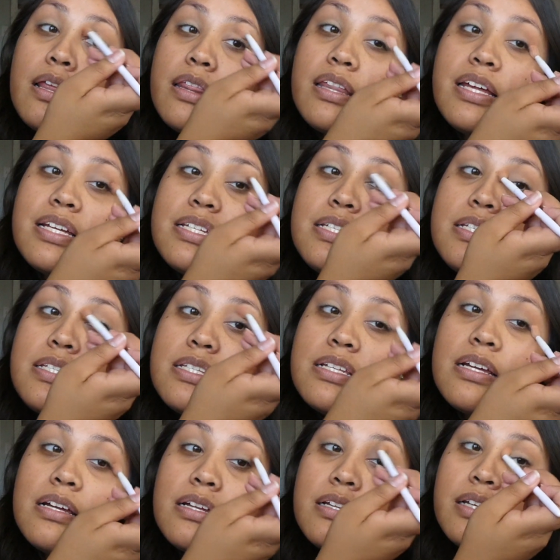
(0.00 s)
this,
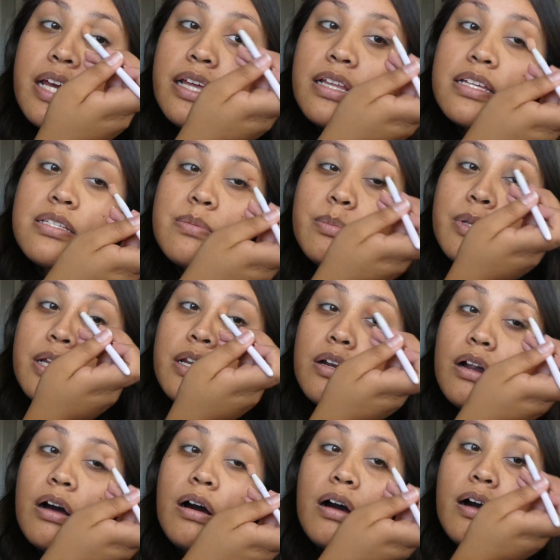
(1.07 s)
take this and blend it
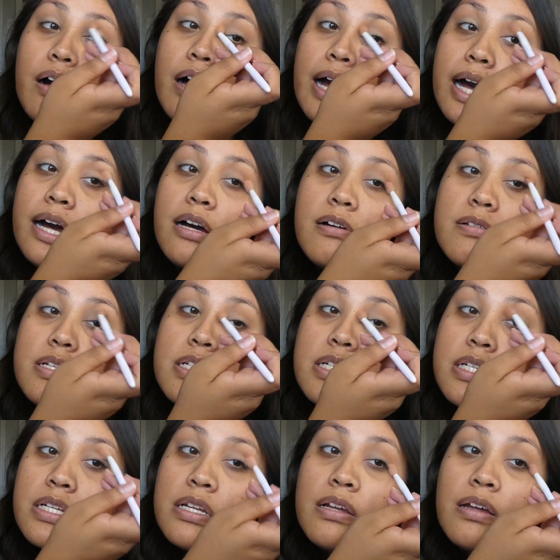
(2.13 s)
all out.